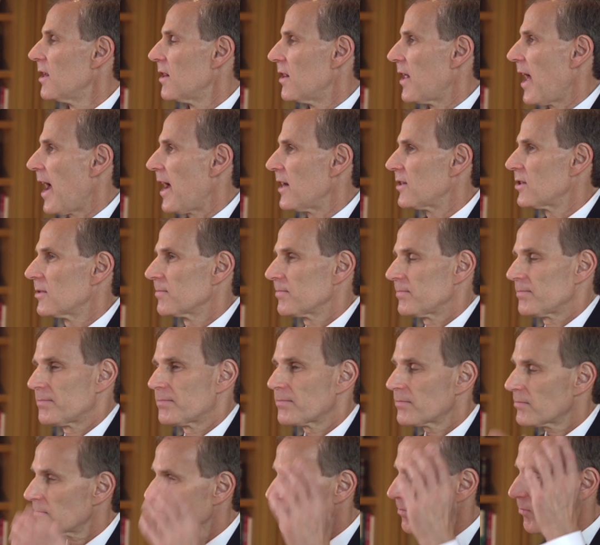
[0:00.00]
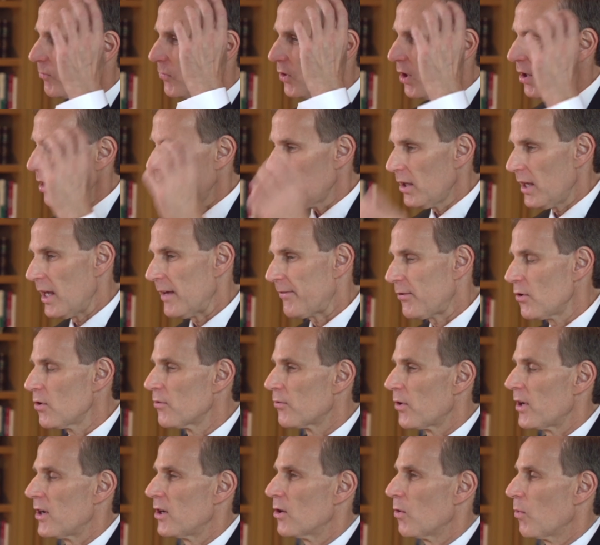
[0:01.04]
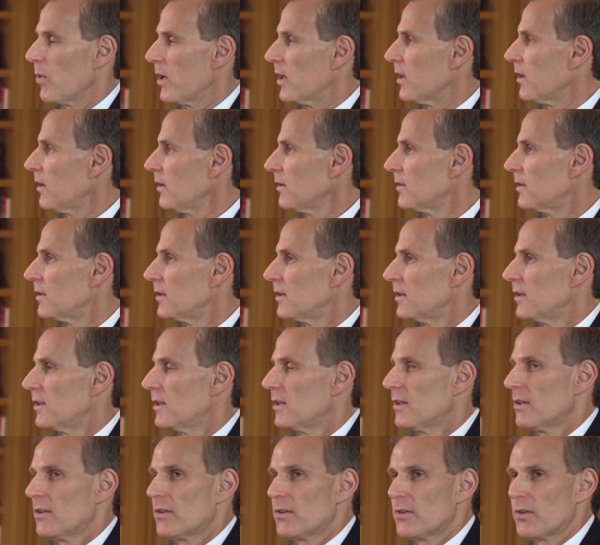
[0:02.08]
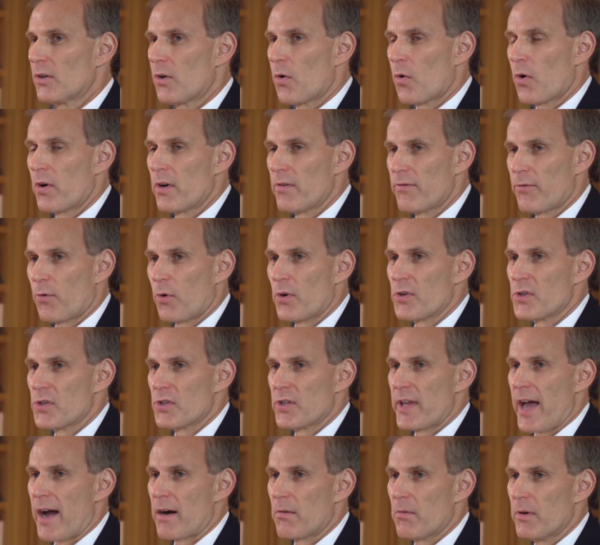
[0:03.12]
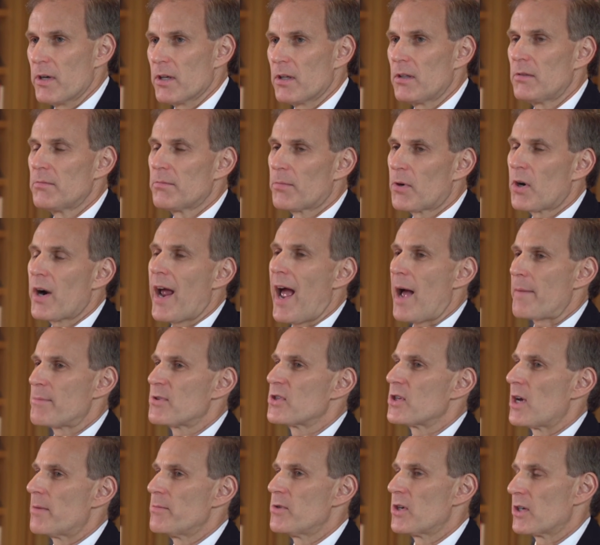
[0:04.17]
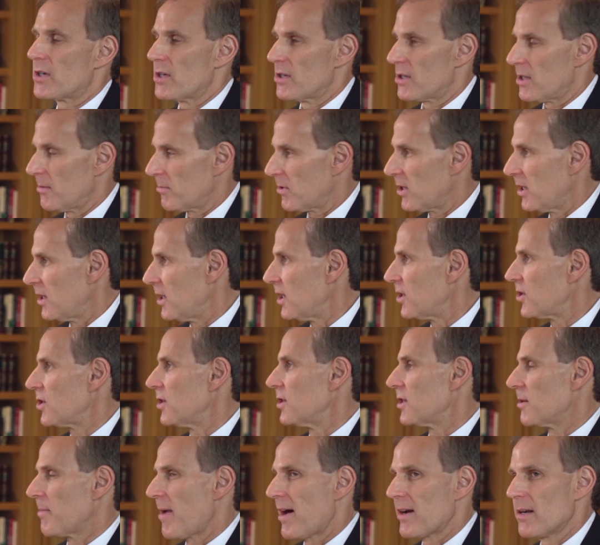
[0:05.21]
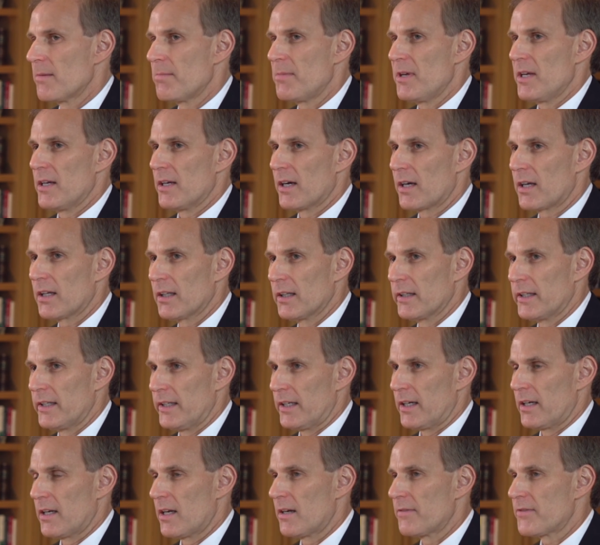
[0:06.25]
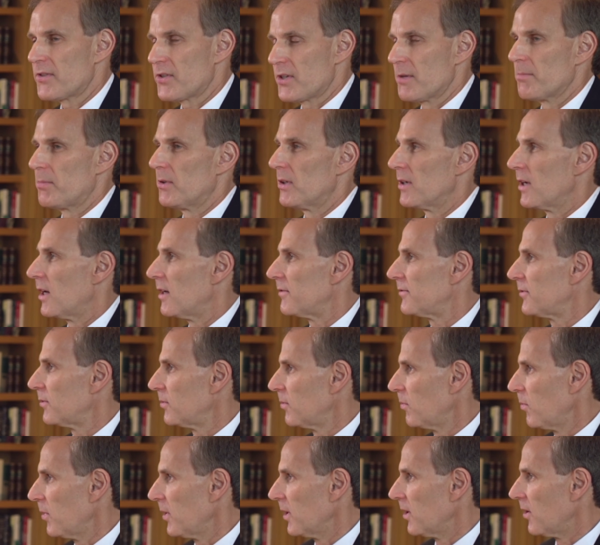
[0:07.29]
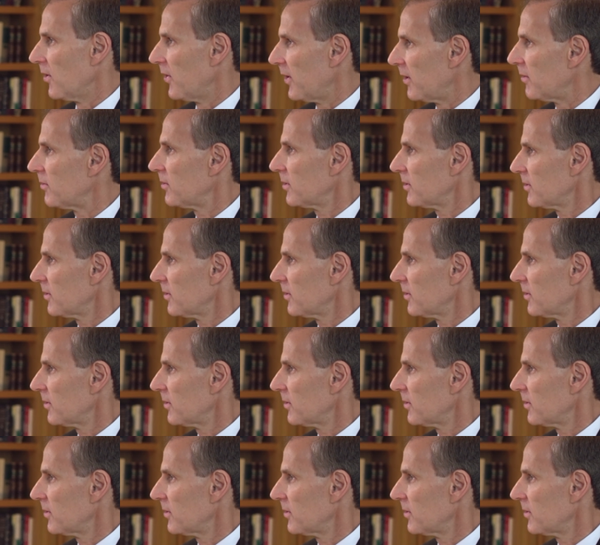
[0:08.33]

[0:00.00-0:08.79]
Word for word: that if you've written a will, the court enforces that will, perhaps subject to some conditions about it being a clean enough, simple enough will that